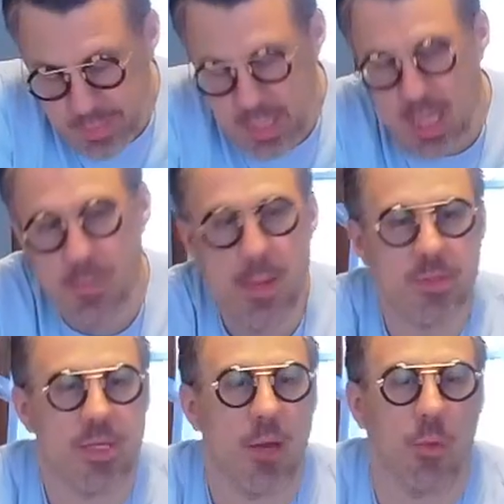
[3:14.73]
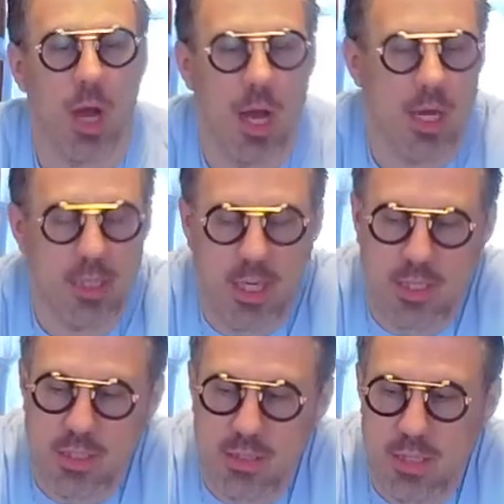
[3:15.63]
Like people say, well, I, I
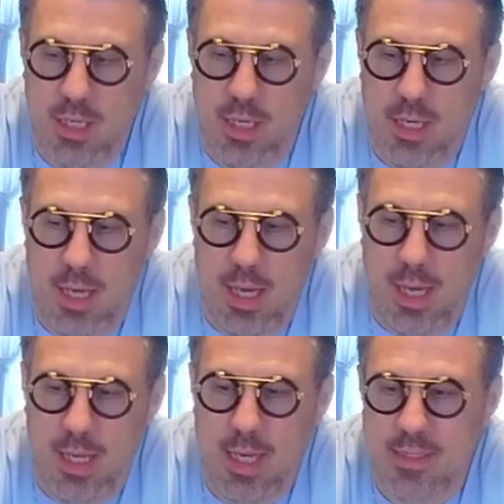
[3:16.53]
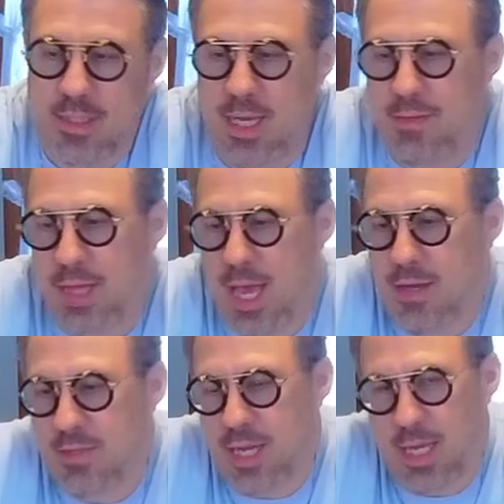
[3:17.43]
just I got to stay in the
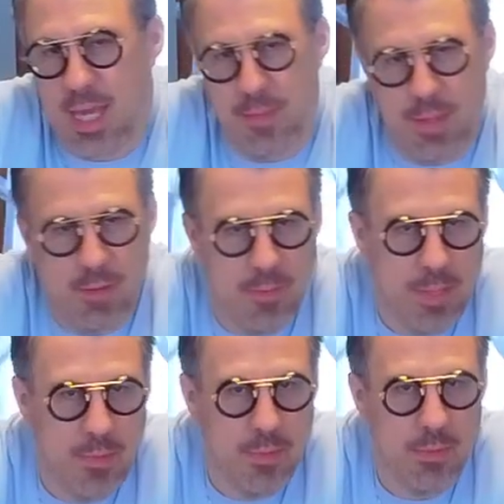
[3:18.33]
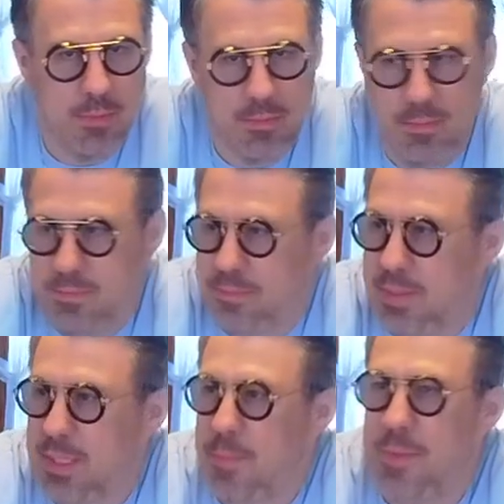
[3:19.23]
house and I can't be around people.
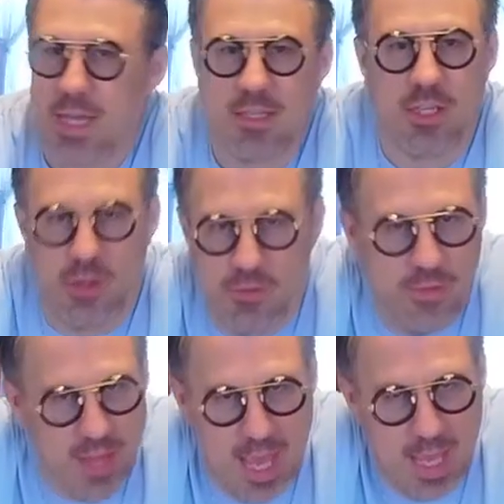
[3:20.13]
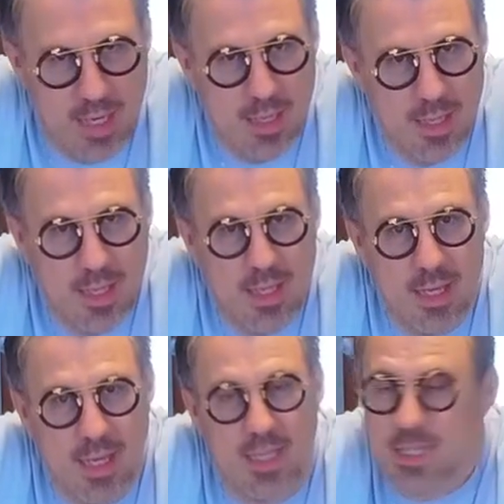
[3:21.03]
But the best cure for that
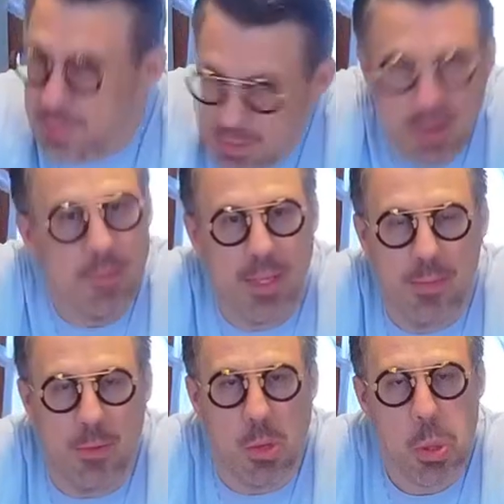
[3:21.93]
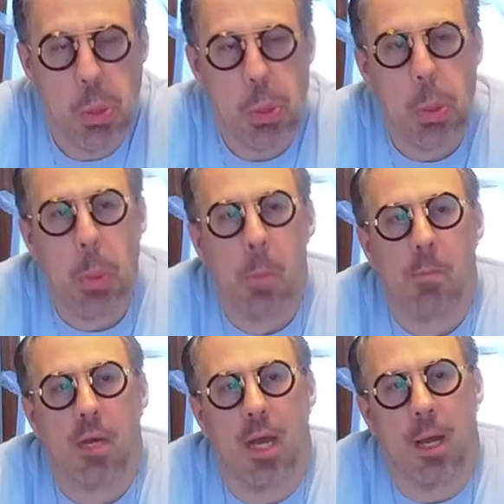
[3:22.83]
is to be around people.
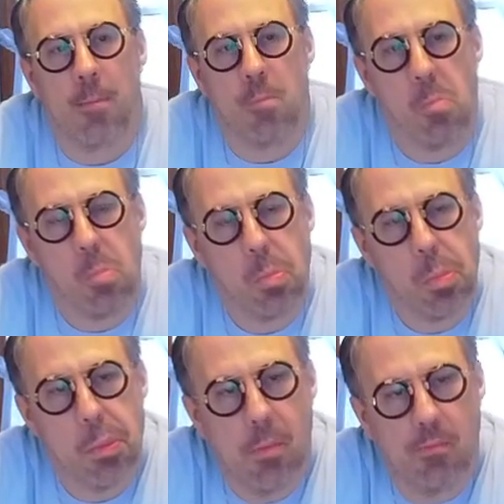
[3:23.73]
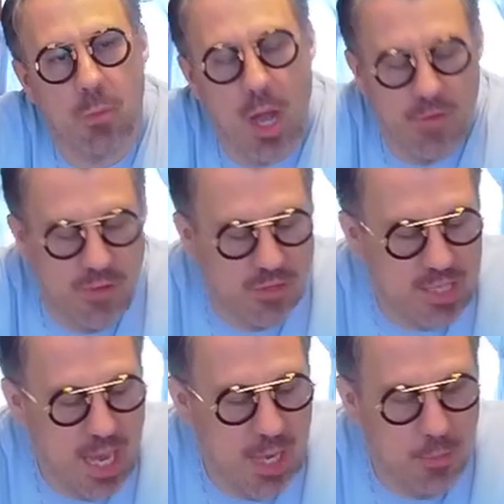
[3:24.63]
Um, well, I feel
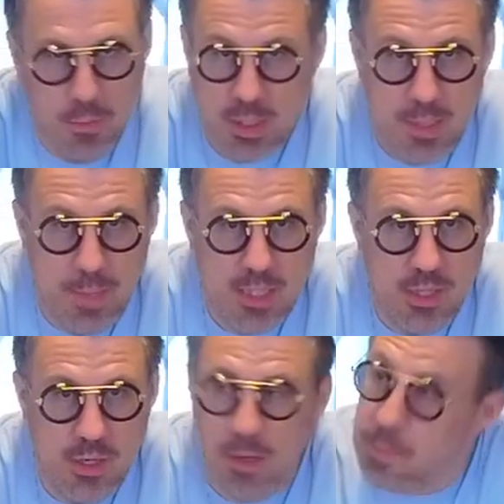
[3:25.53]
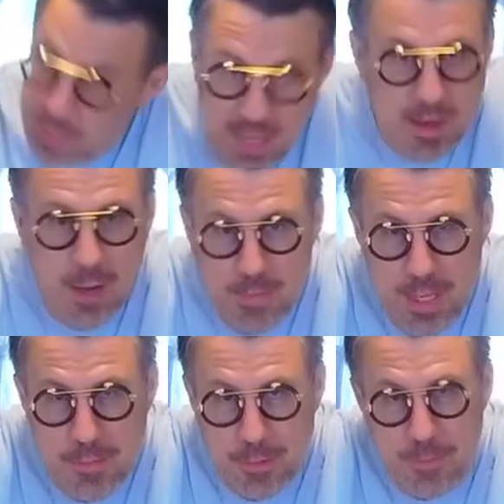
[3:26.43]
sad. Well, what's the best cure? Be around
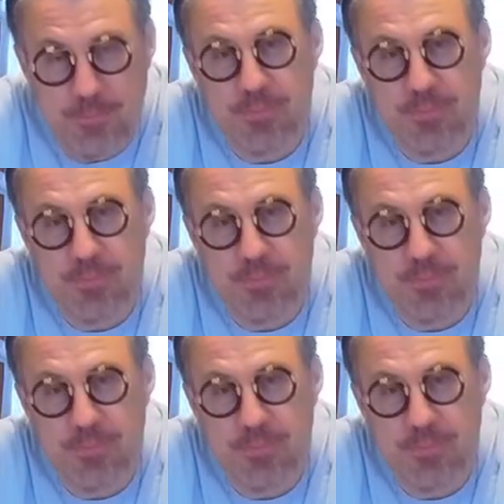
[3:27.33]
people.